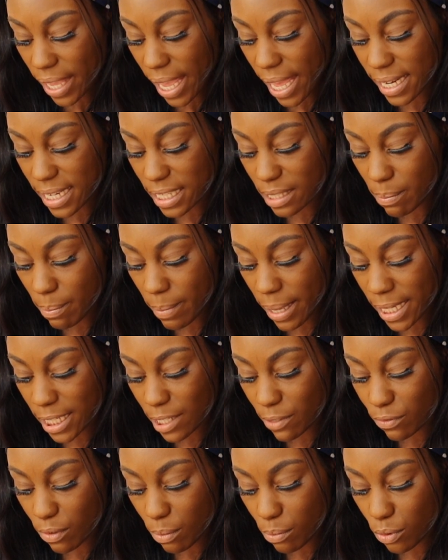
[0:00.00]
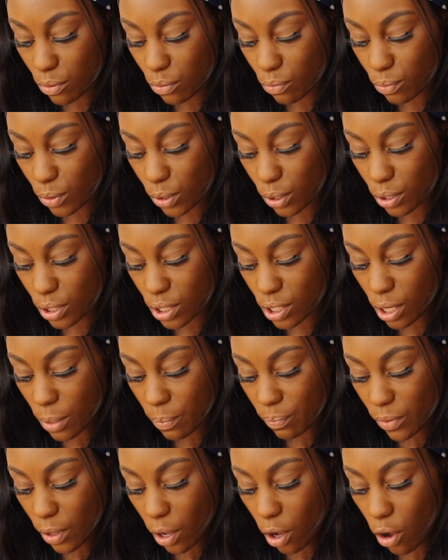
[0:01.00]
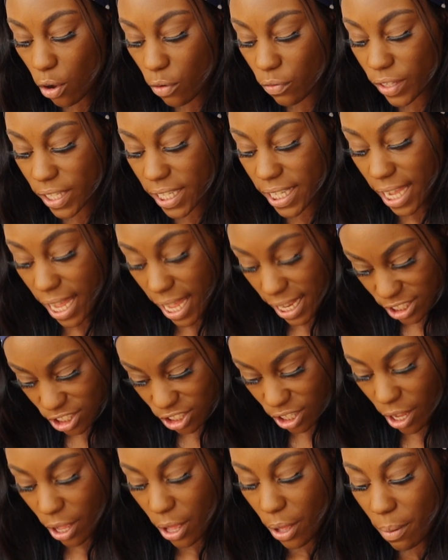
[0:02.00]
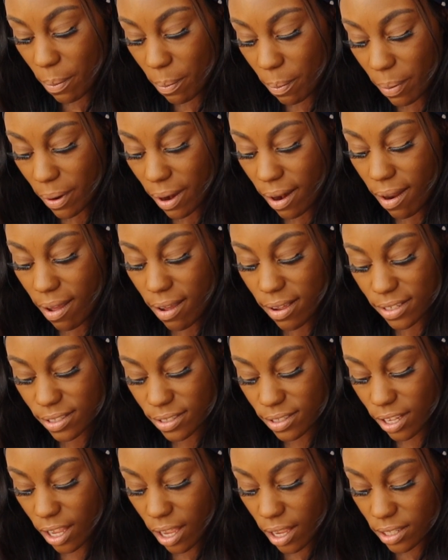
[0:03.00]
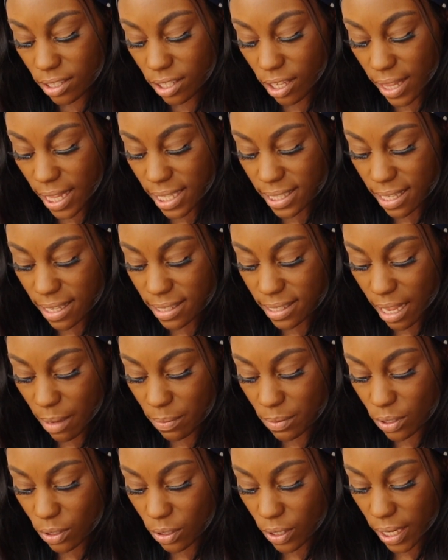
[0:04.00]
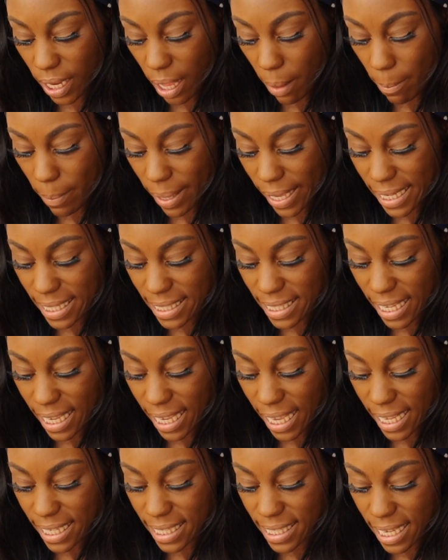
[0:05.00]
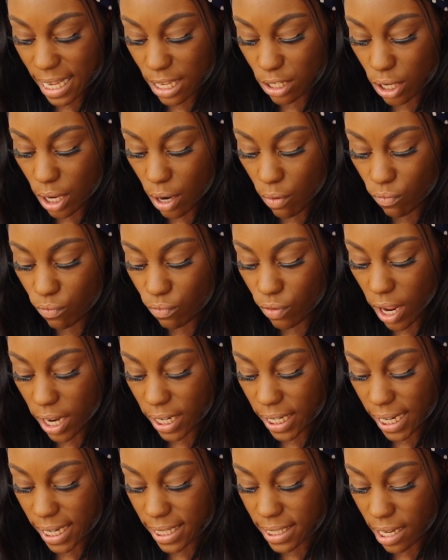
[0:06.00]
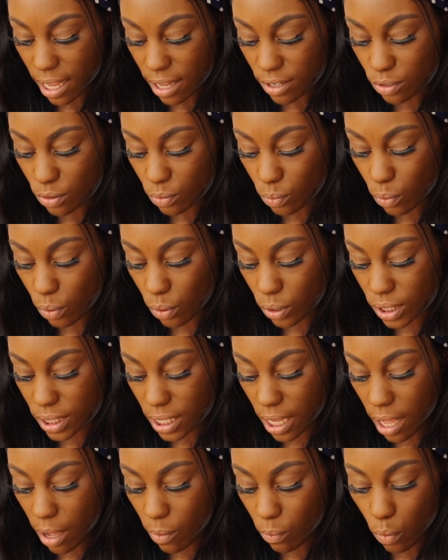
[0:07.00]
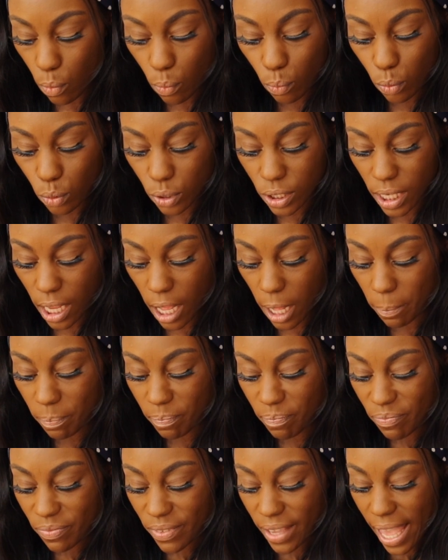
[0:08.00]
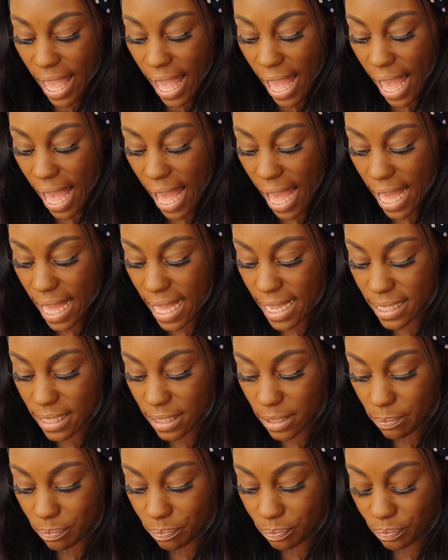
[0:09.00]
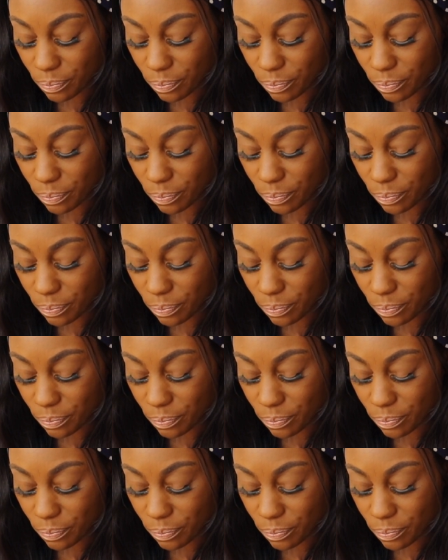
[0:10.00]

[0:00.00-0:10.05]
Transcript: and is made from the roots of the catcha plant. So that sounds absolutely amazing. It says run it under water, warm water and